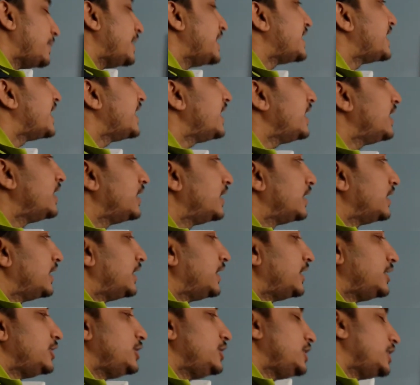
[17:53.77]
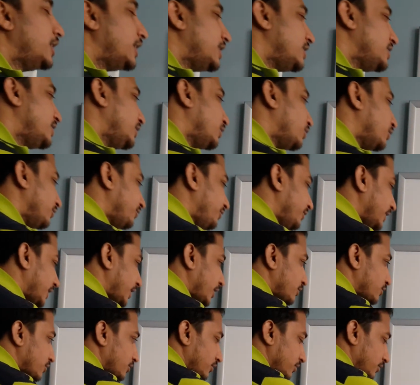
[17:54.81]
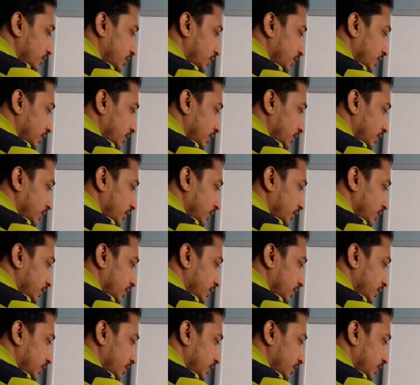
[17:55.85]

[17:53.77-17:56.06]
make a E and G configuration.